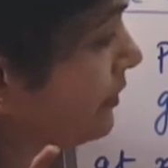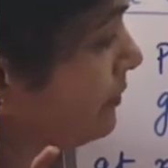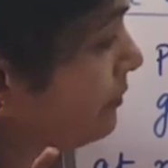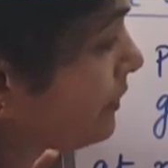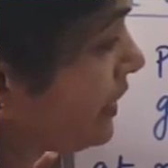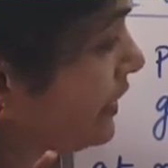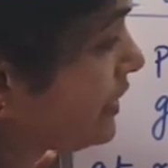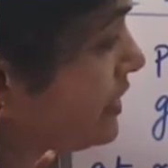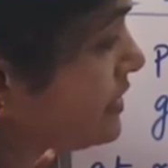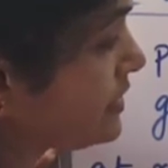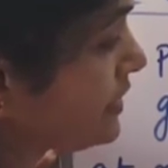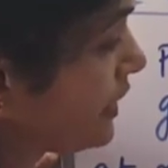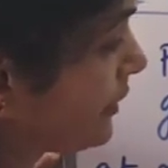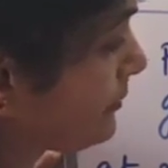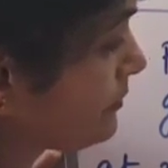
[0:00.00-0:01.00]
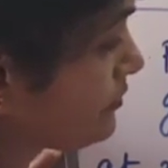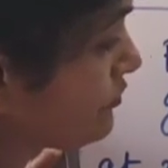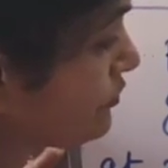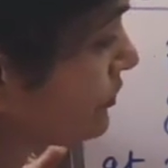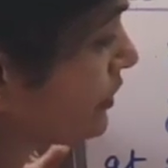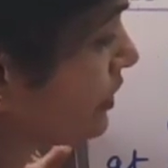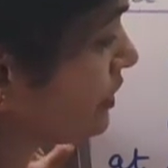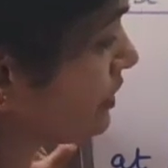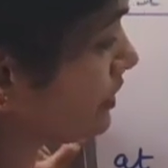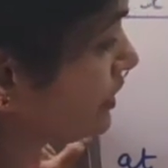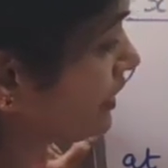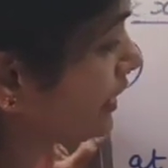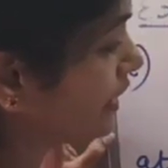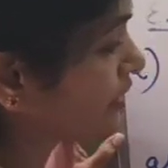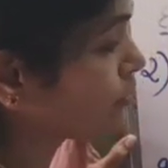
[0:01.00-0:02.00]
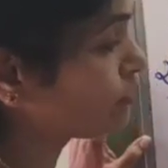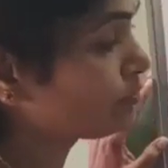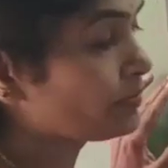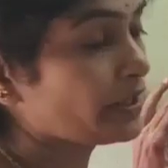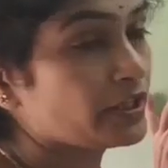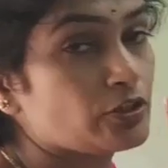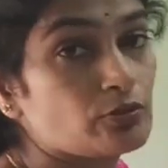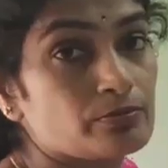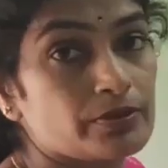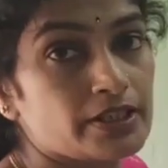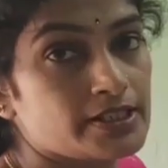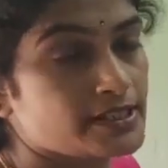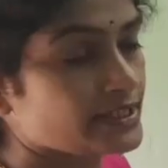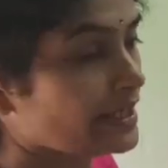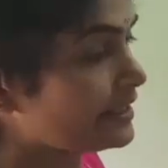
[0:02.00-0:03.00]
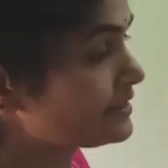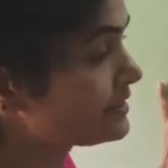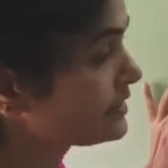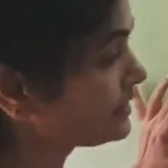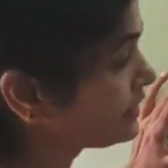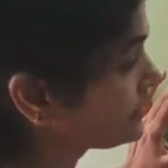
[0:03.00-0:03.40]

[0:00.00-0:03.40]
minus a. A cube gets cancelled.